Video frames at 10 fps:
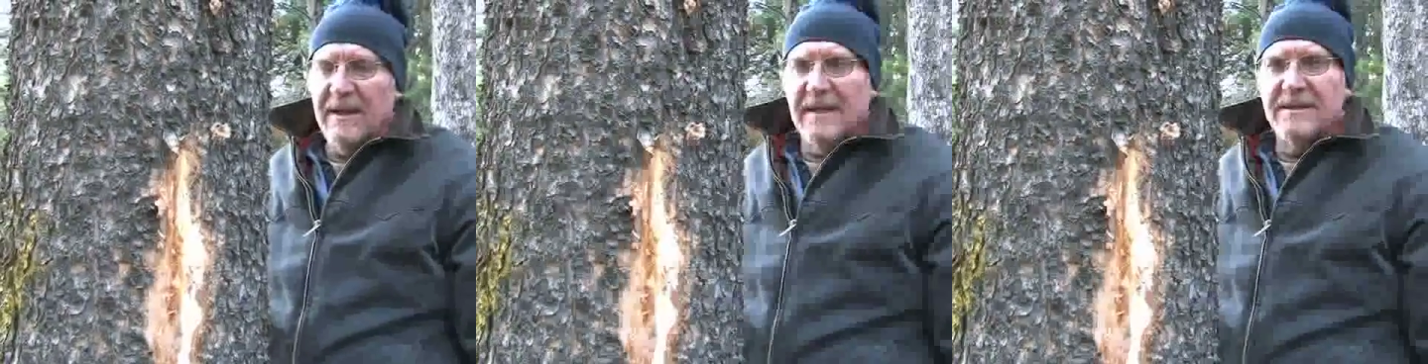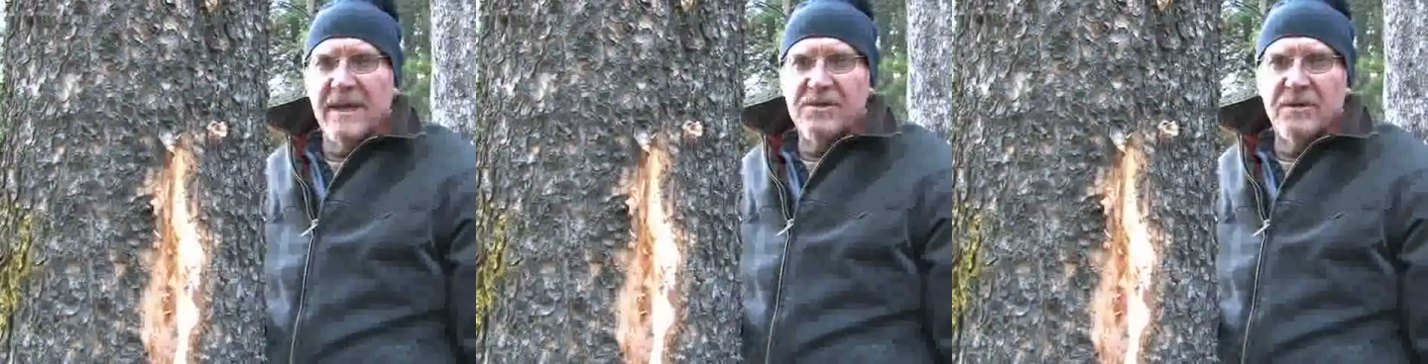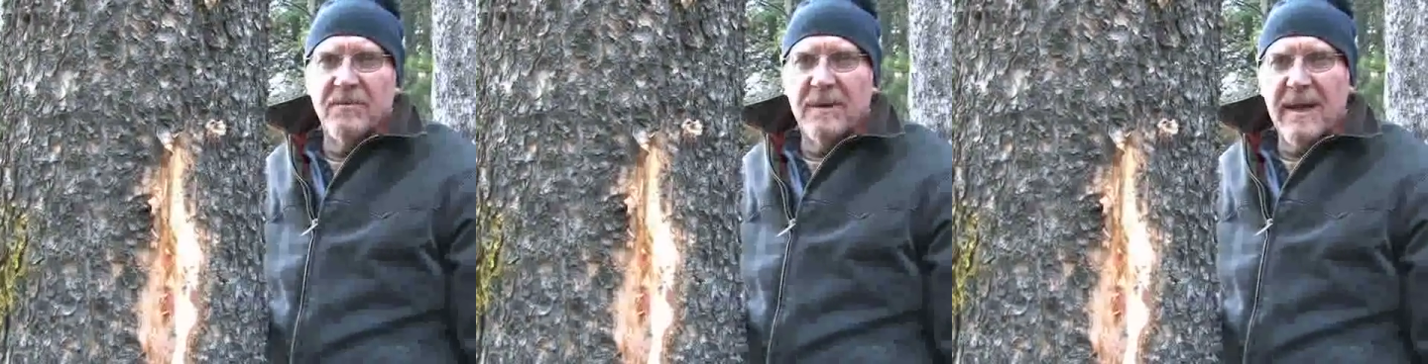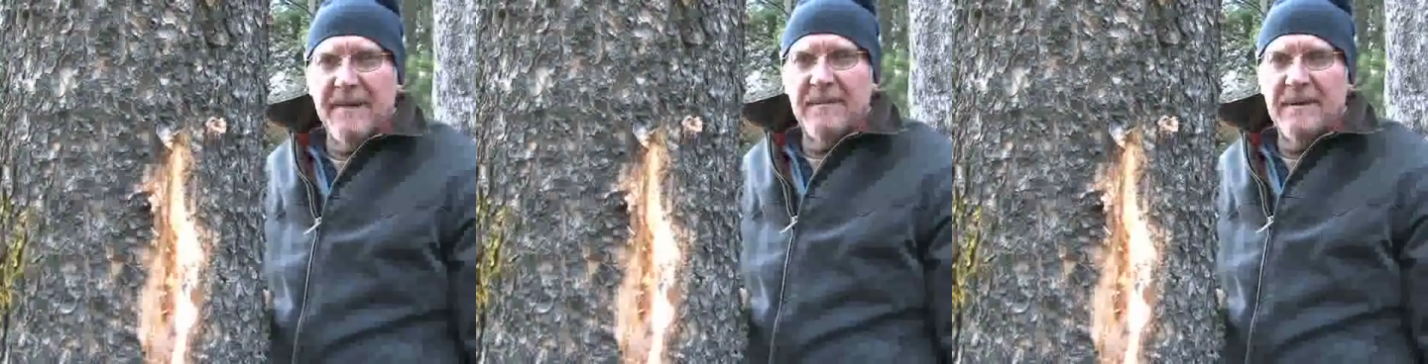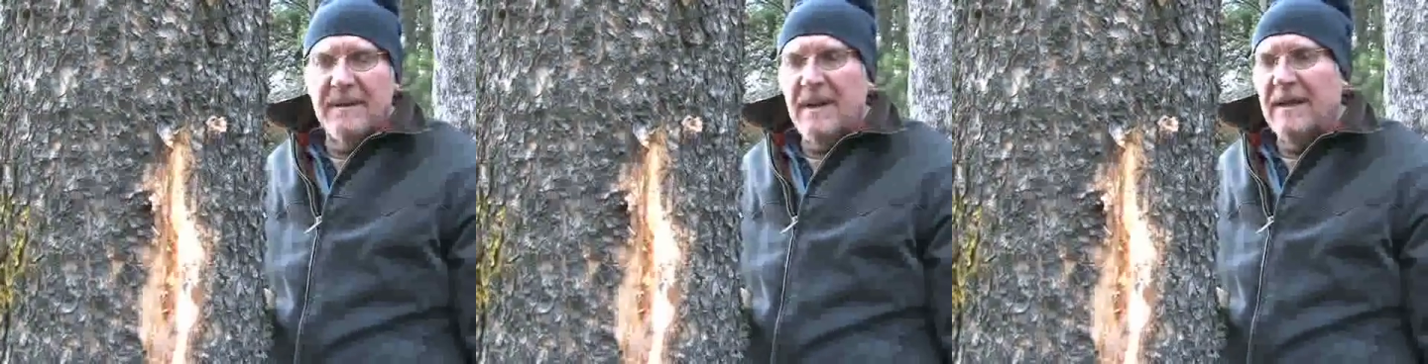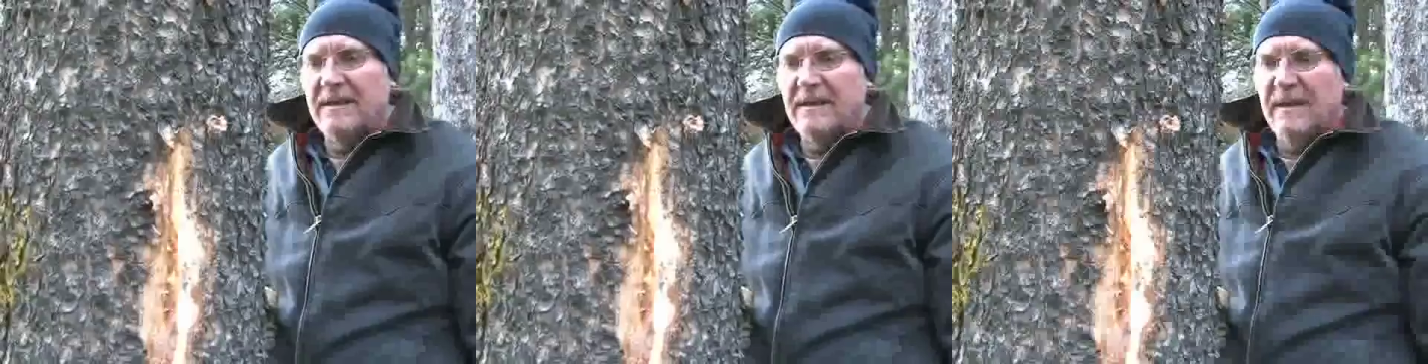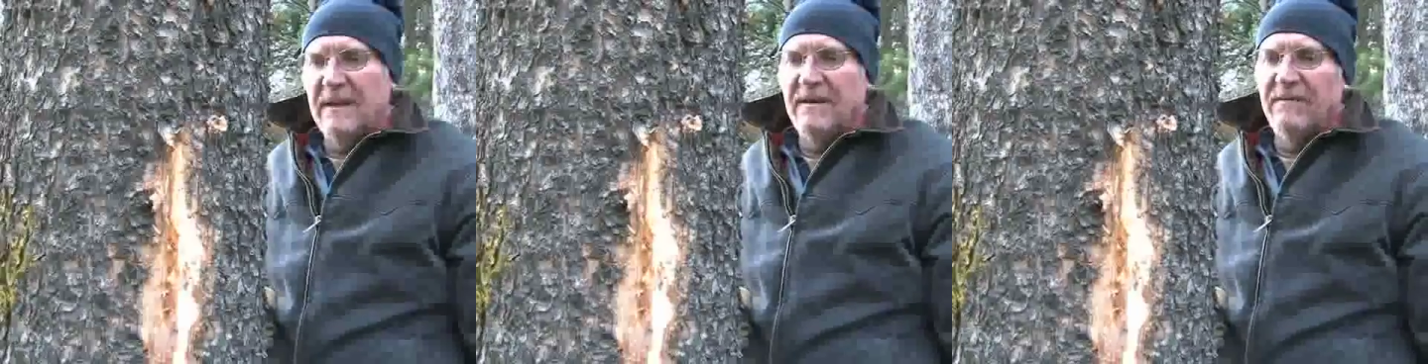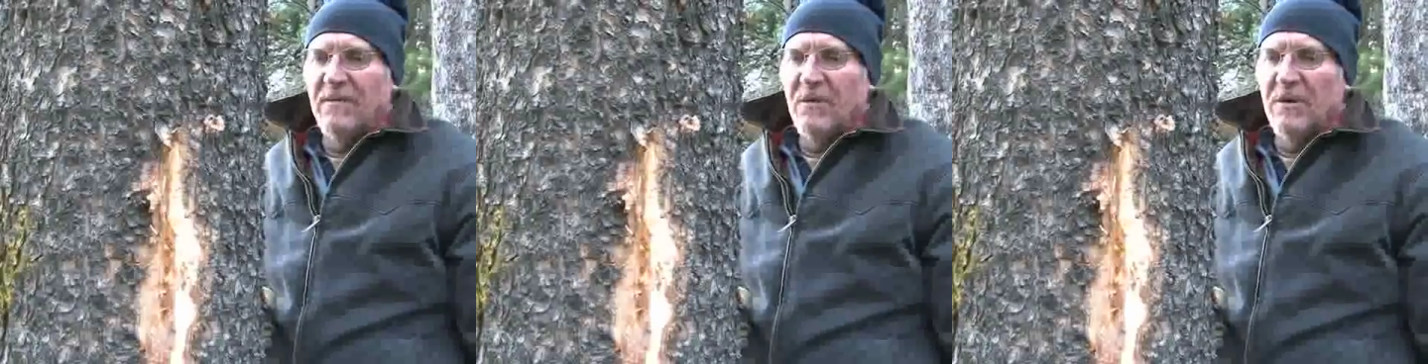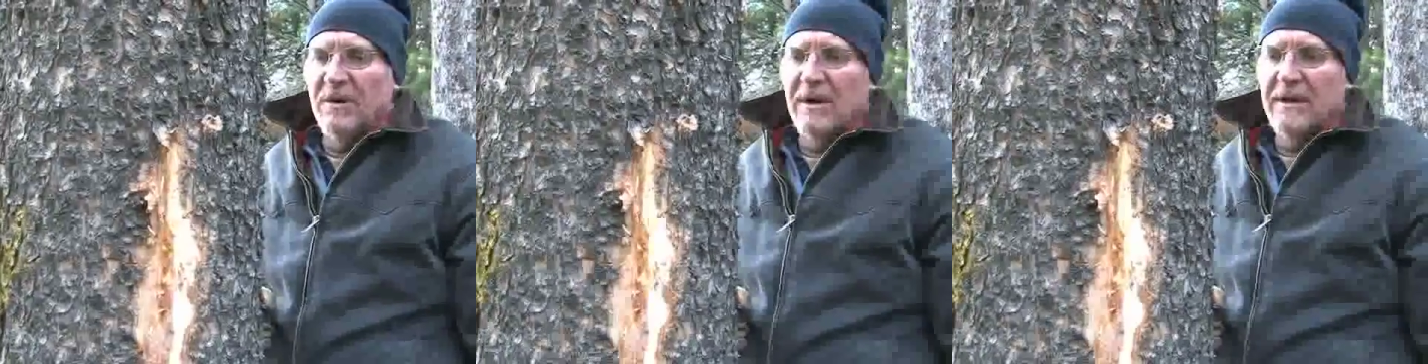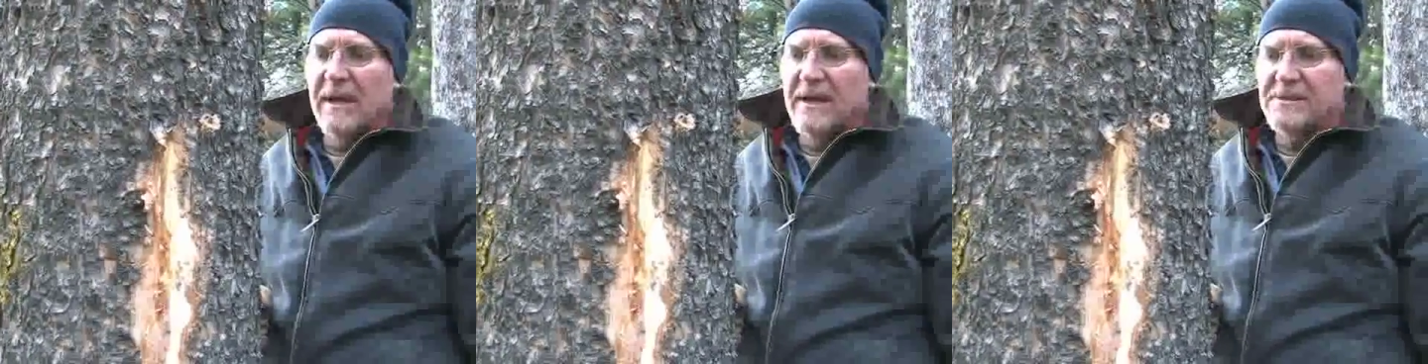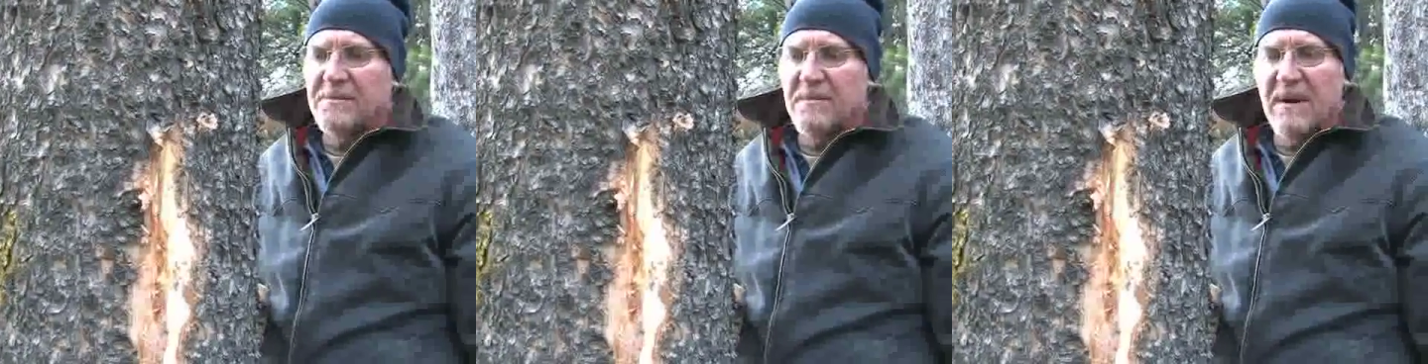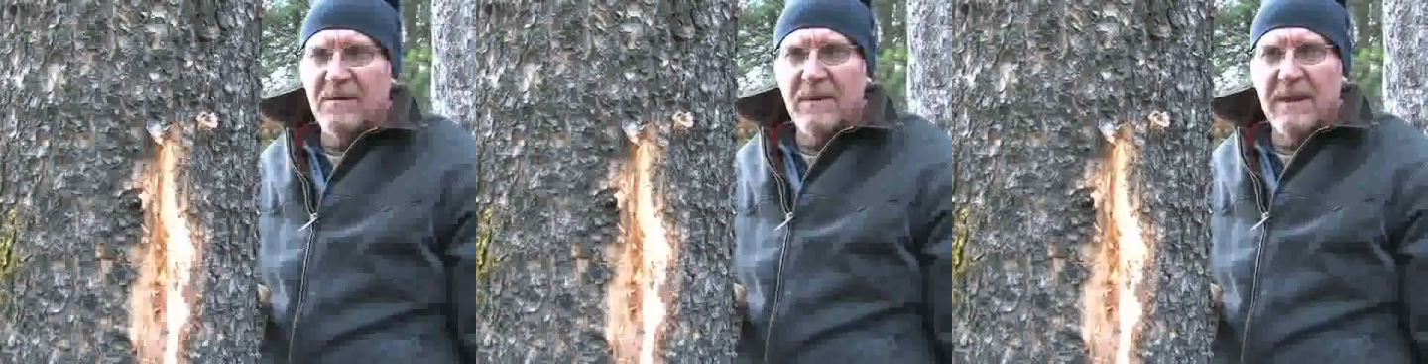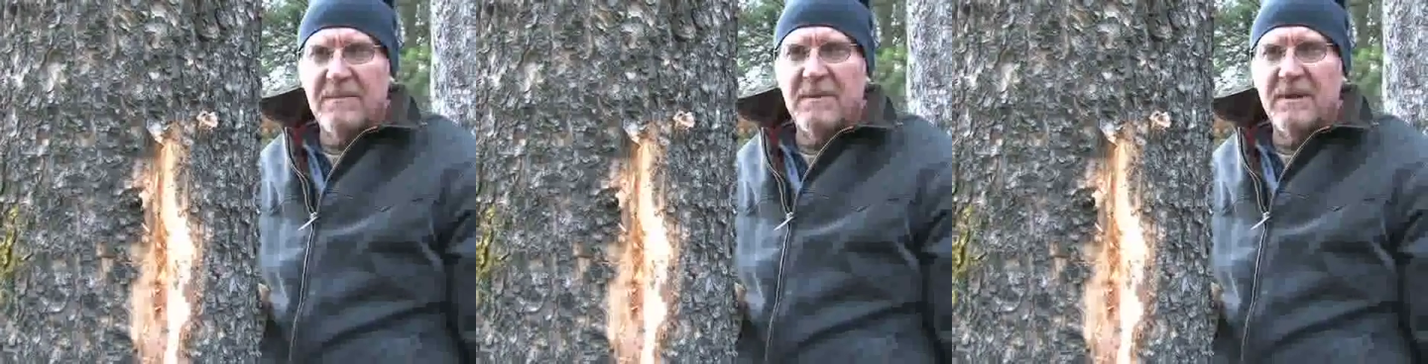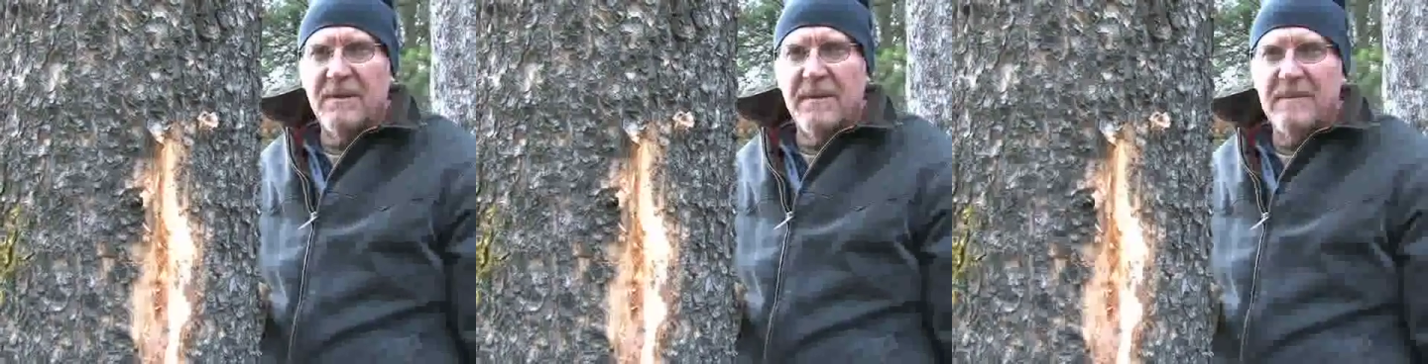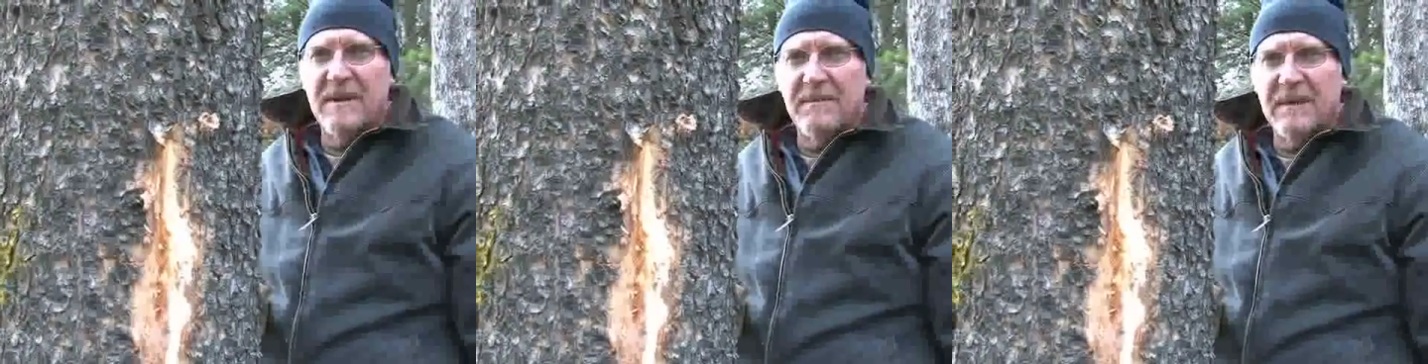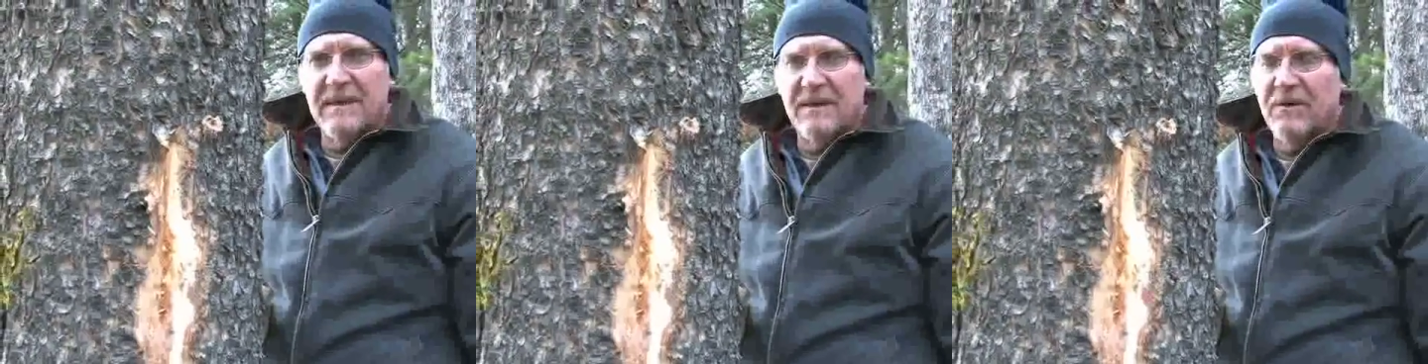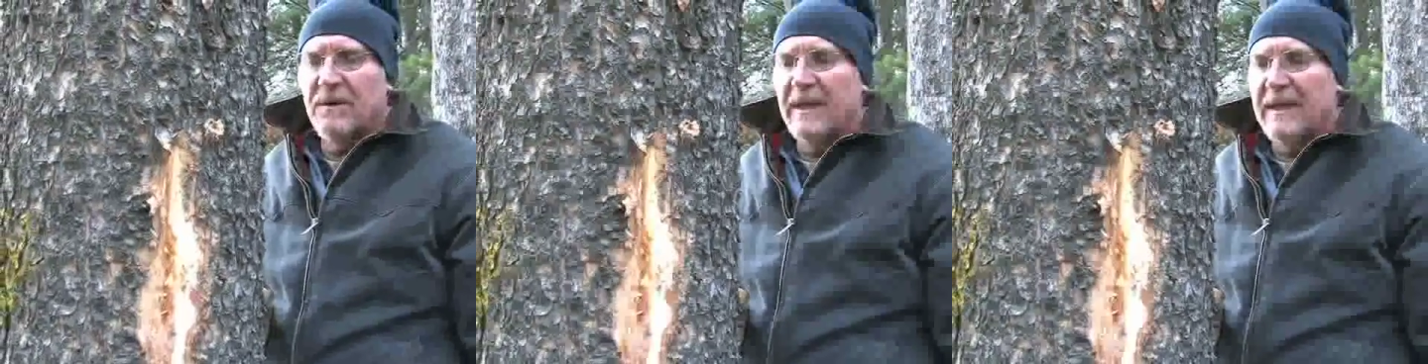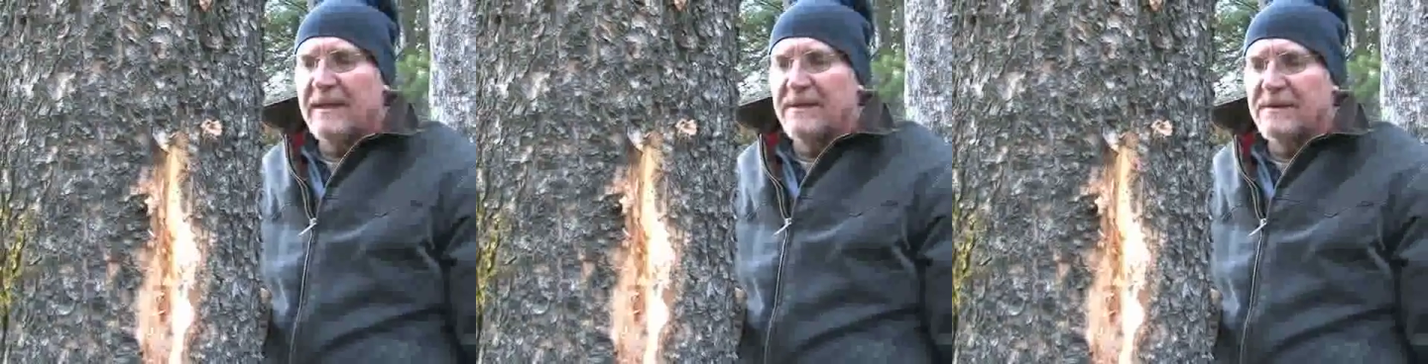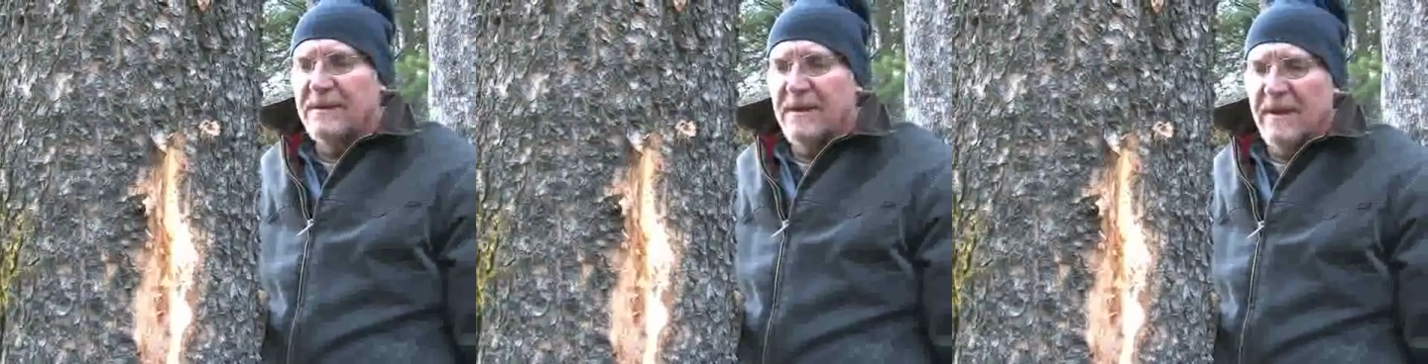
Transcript: That's actually what happened in 1984 on Casper Mountain. We had a beetle epidemic in the early 80s and